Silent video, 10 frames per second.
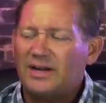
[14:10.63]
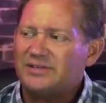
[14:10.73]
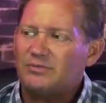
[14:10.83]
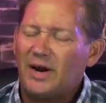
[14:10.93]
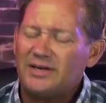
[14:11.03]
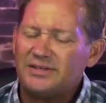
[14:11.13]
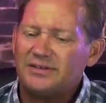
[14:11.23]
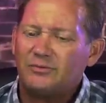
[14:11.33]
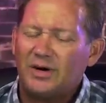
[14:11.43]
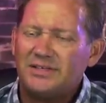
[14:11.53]
Why
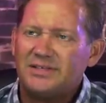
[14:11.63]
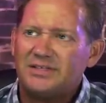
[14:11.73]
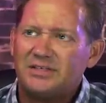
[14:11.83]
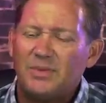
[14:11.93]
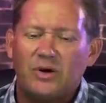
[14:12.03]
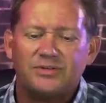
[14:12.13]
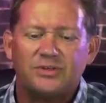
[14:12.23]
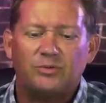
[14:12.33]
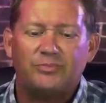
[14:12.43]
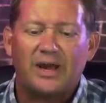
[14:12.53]
does it smell
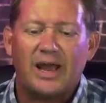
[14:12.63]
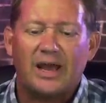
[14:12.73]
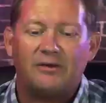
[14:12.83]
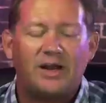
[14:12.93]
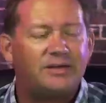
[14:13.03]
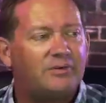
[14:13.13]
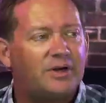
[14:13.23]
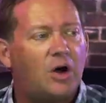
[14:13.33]
so bad? Why?